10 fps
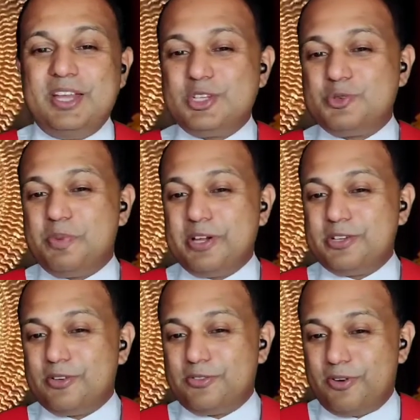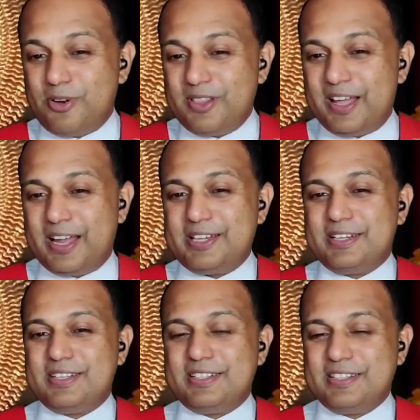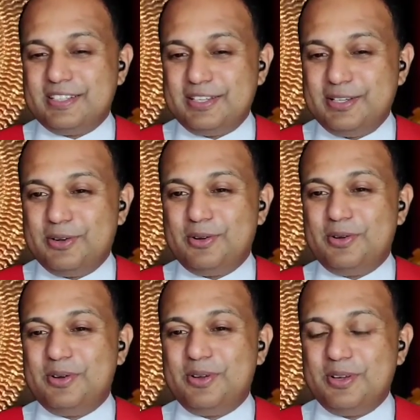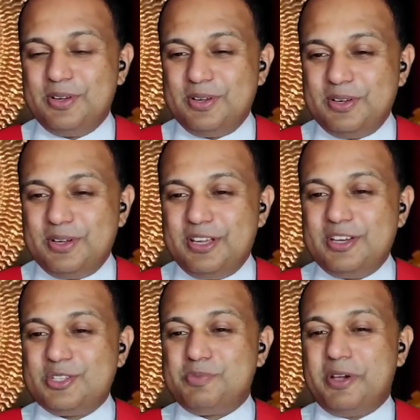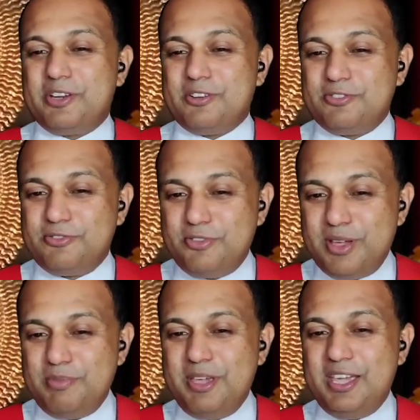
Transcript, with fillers: In spite of all that, you know, in spite of we